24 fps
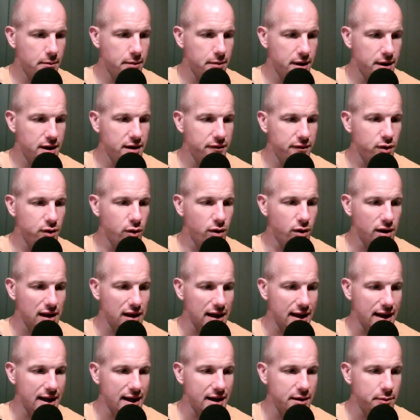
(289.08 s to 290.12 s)
by
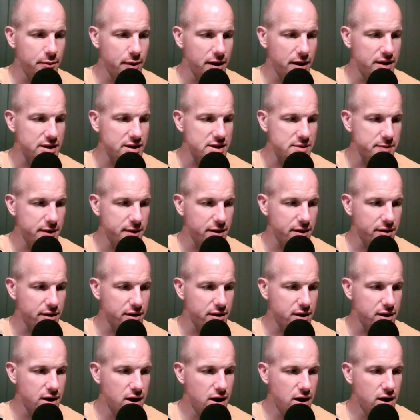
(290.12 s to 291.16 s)
the
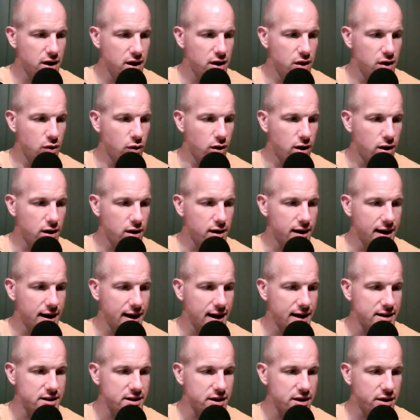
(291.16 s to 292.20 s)
Spirit, you are
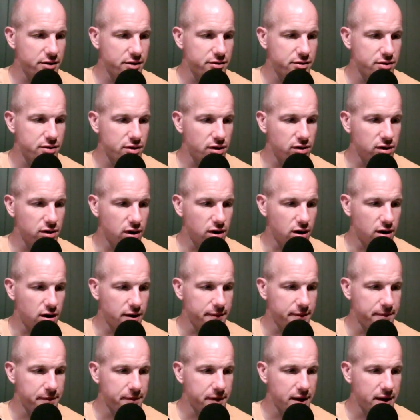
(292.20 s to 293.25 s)
not under the
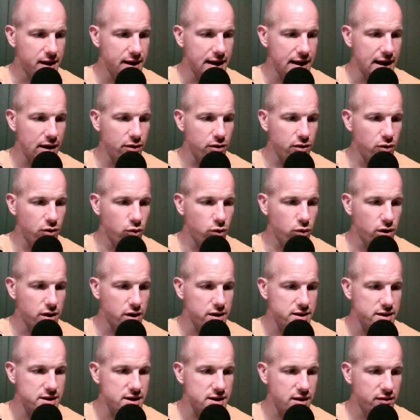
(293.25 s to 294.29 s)
law. Now the
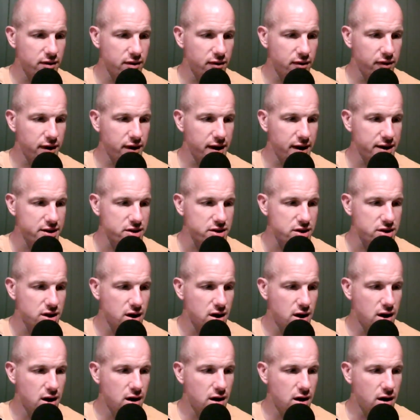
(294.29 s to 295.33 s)
works of the flesh
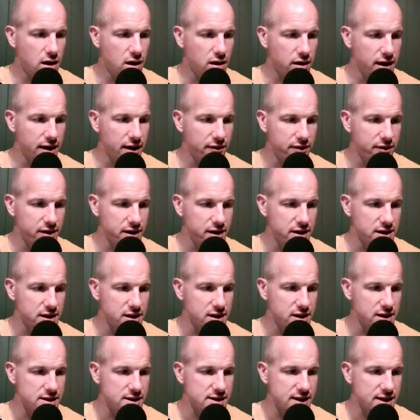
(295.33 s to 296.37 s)
are
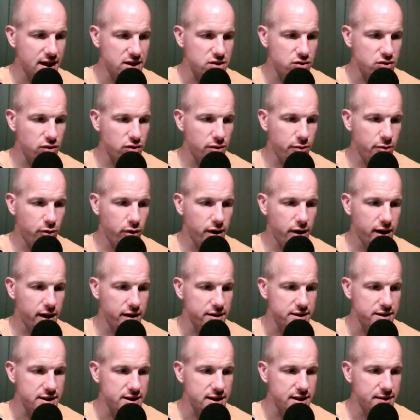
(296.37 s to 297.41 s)
evident: sexual
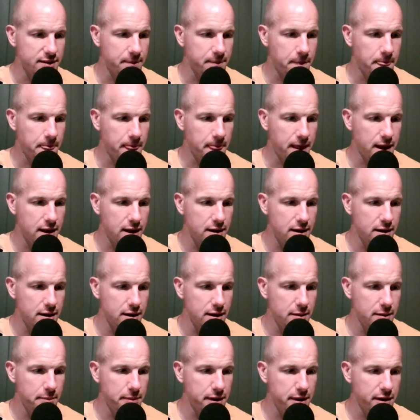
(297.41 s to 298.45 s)
immorality,
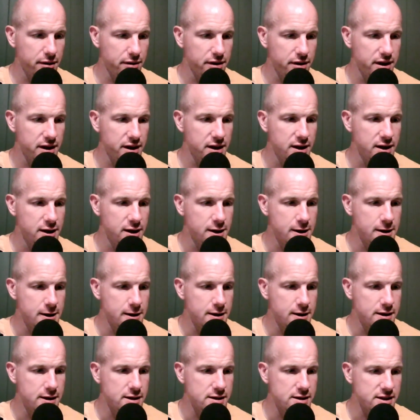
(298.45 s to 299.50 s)
impurity,
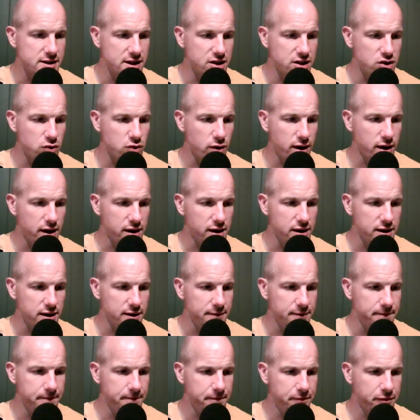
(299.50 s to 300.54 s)

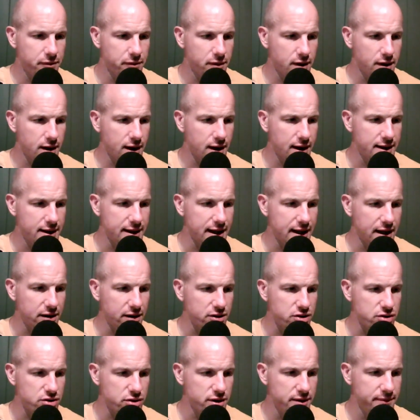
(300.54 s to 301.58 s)
sensuality,
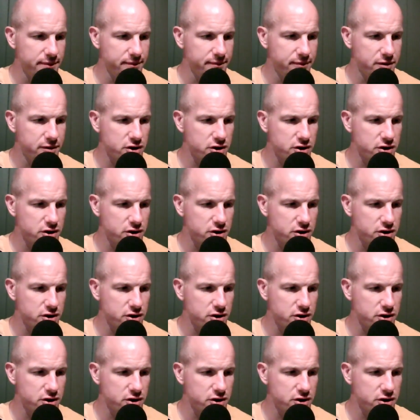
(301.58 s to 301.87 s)
idolatry,